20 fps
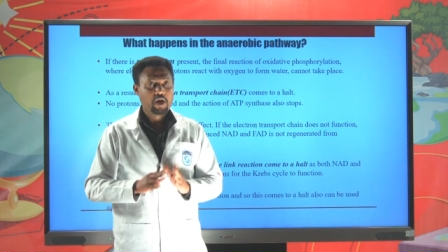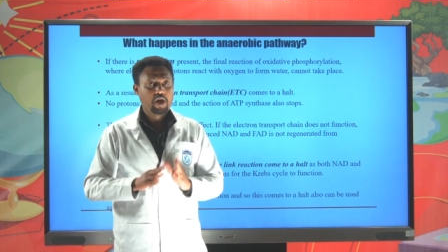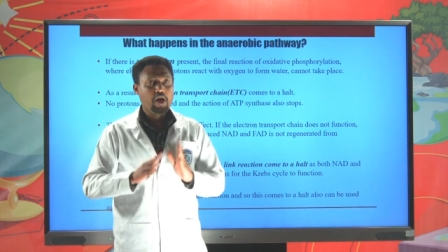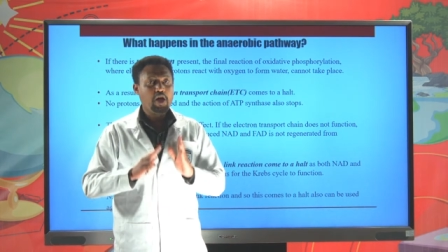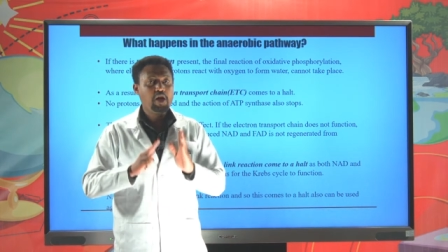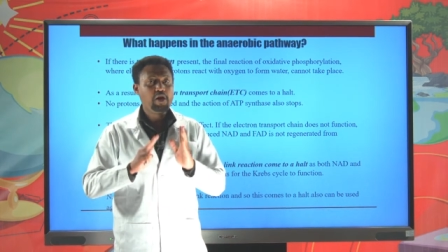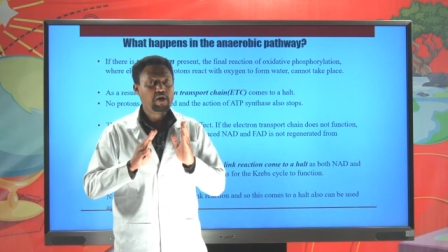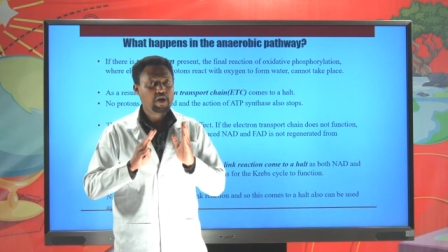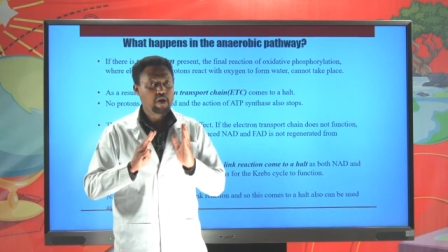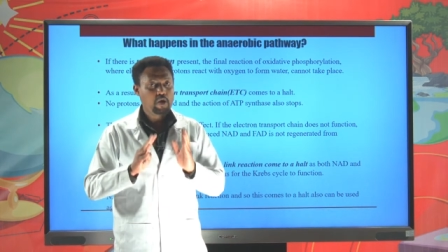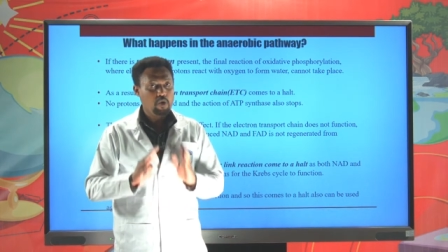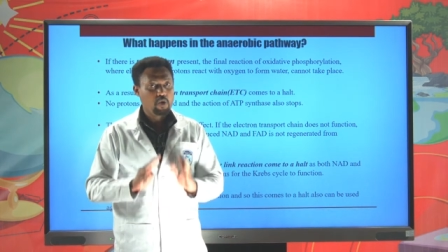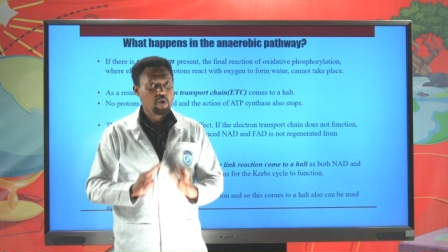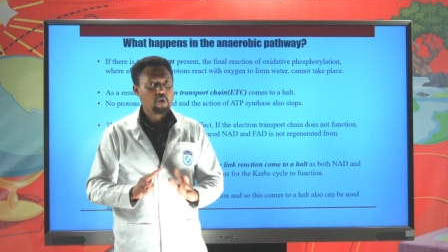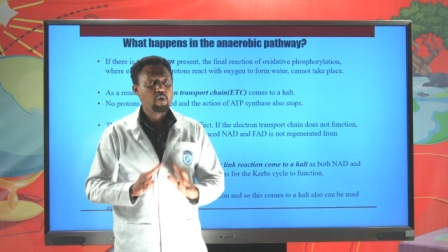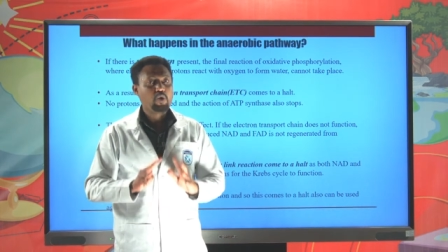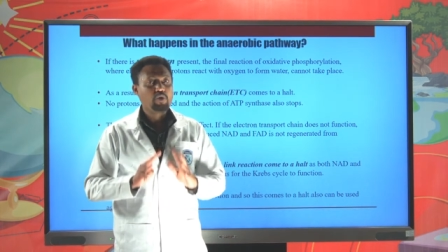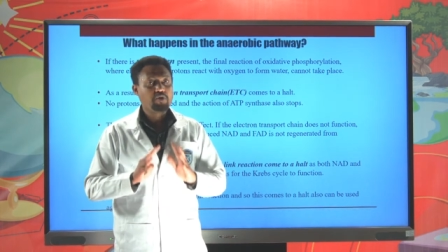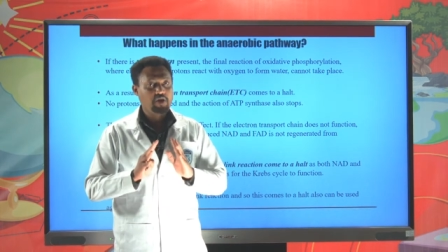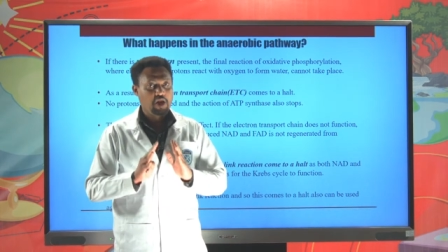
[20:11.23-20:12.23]
and they
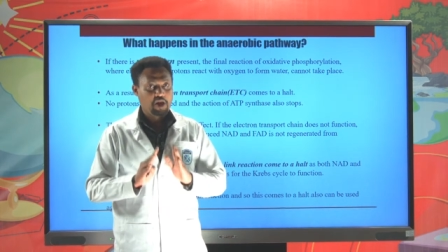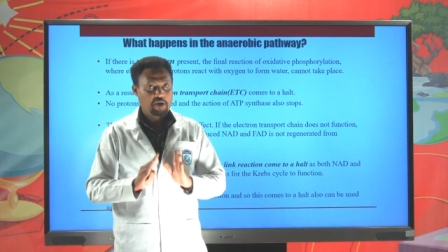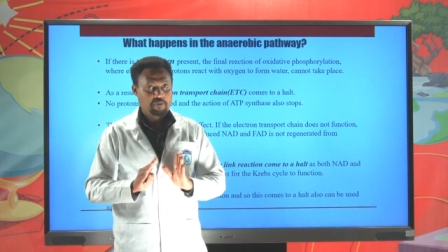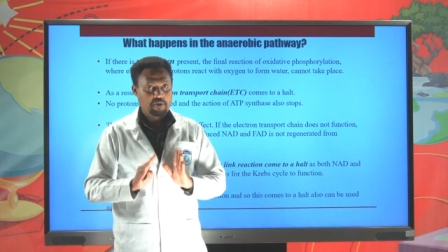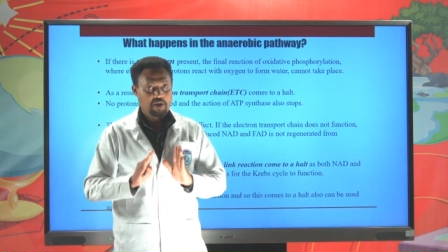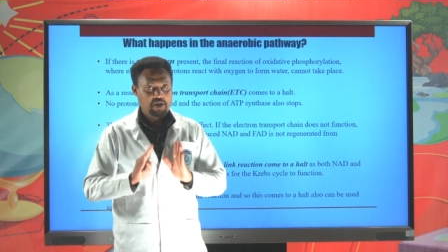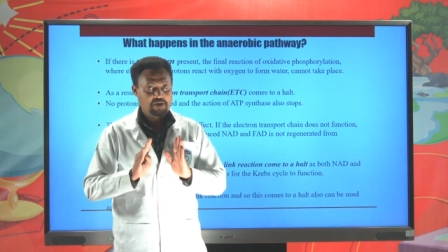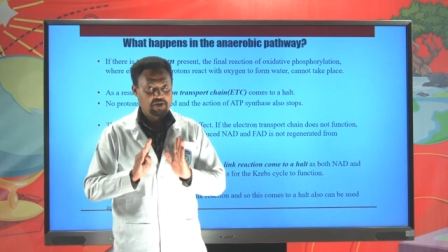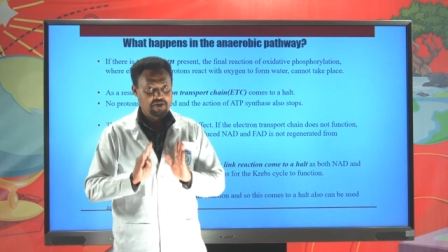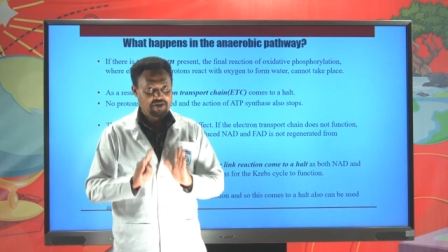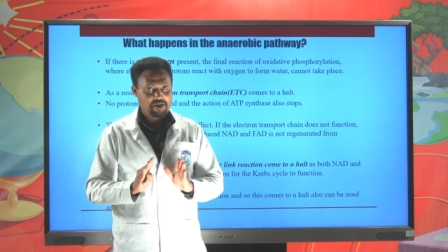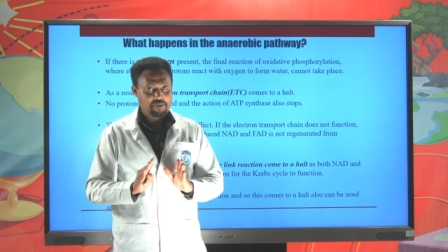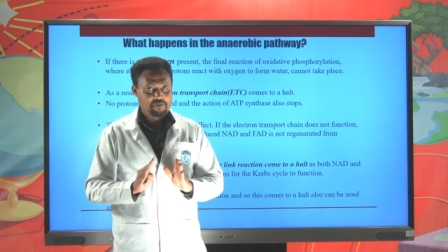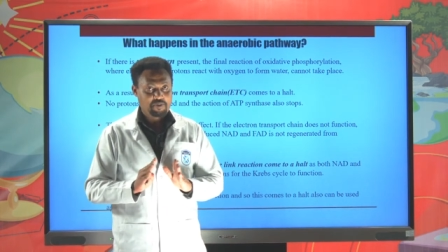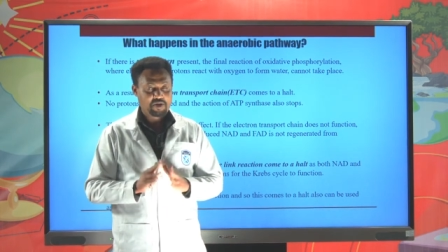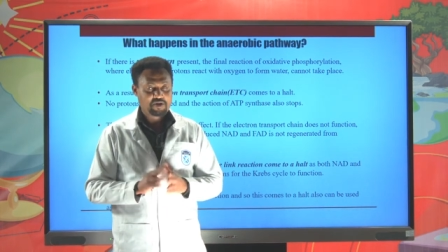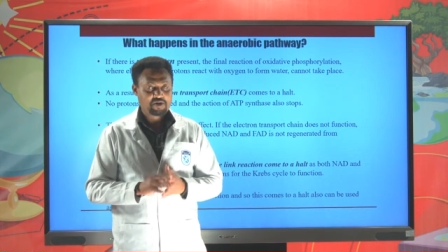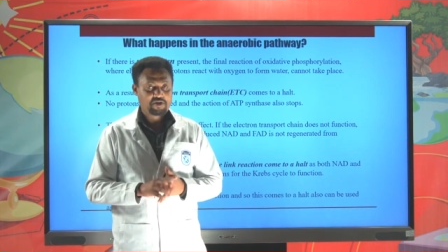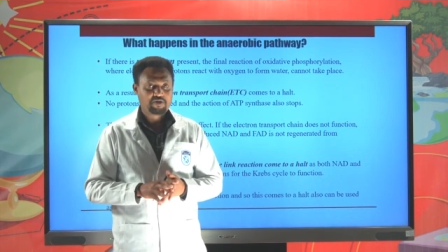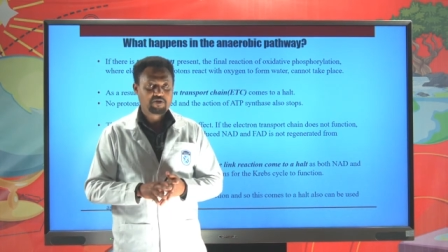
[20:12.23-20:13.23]
all take place in the
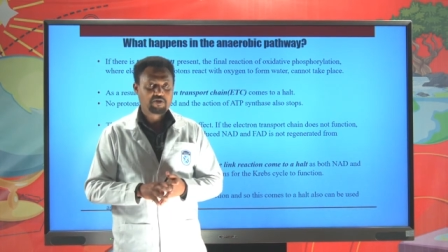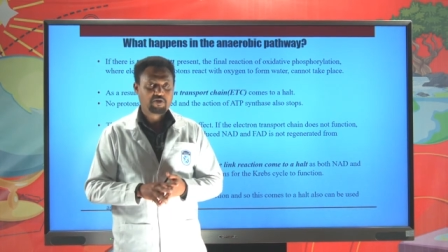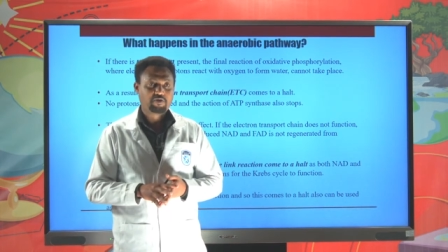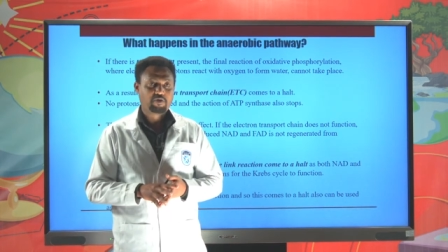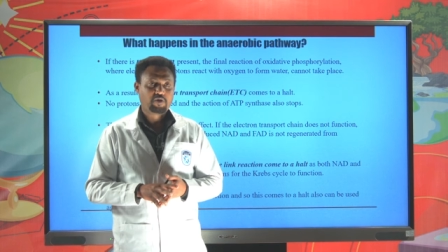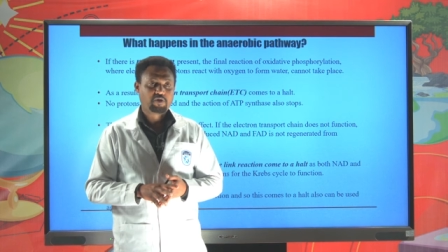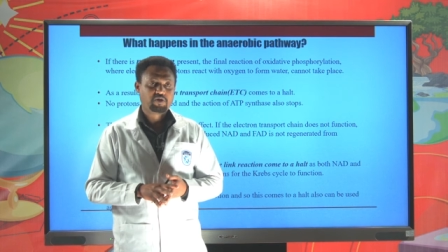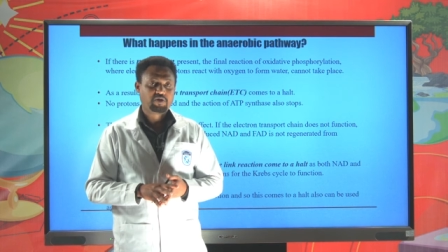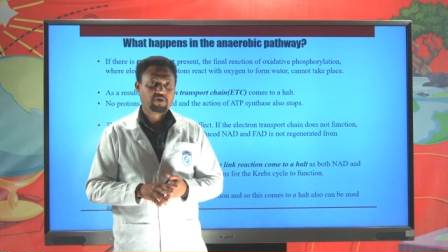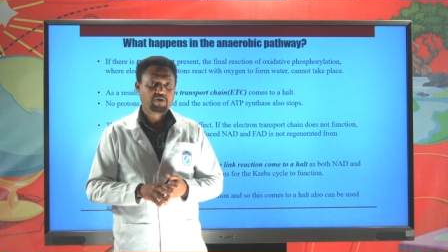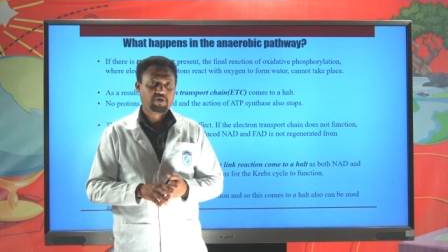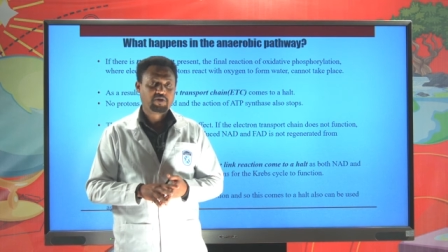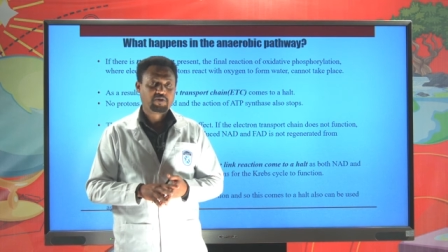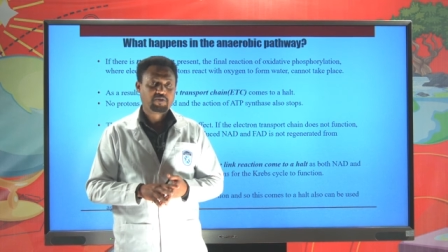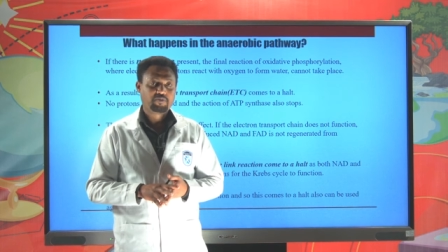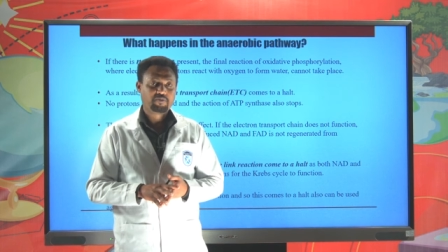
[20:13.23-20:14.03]
presence of oxygen.